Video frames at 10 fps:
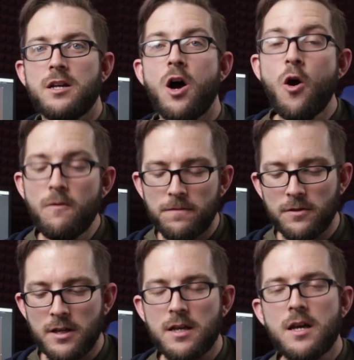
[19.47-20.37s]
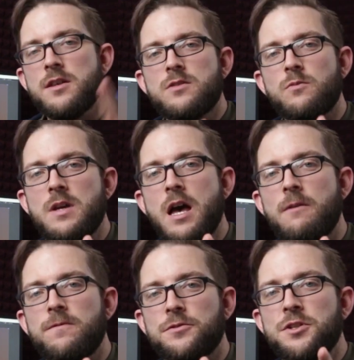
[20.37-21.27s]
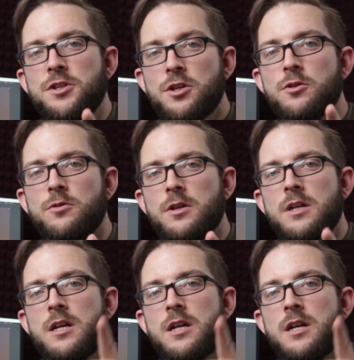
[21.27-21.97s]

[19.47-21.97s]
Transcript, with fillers: and hopefully this will be helpful to you